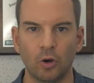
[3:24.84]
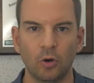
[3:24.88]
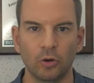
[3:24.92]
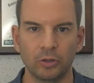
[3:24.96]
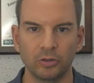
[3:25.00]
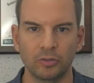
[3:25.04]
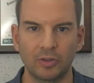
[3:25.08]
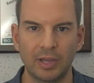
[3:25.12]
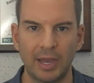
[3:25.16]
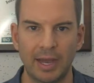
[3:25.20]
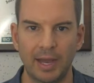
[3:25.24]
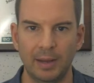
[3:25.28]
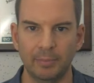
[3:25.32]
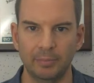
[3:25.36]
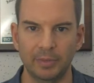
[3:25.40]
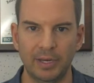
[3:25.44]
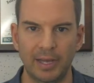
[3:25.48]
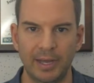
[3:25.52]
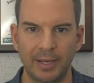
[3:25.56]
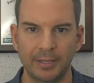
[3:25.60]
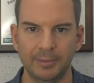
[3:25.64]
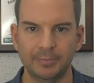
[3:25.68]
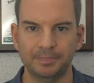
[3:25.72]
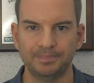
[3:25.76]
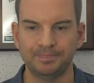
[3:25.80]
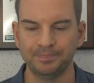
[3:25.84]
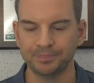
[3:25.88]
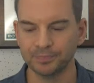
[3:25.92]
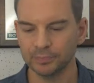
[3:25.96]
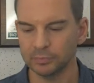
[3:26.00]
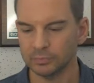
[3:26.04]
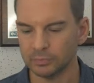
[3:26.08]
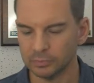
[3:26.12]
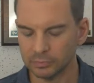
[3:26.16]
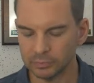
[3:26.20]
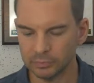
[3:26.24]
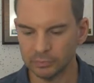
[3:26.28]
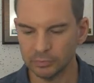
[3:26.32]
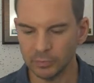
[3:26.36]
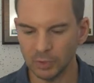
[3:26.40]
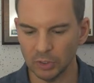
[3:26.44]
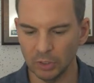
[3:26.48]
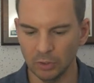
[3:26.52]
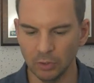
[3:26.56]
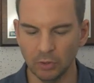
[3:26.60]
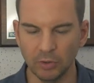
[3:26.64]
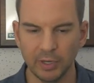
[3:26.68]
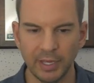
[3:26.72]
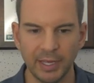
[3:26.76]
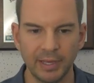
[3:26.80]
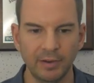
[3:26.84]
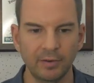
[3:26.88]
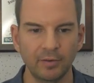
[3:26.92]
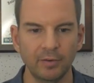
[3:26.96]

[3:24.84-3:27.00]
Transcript: ONTAP now. Okay,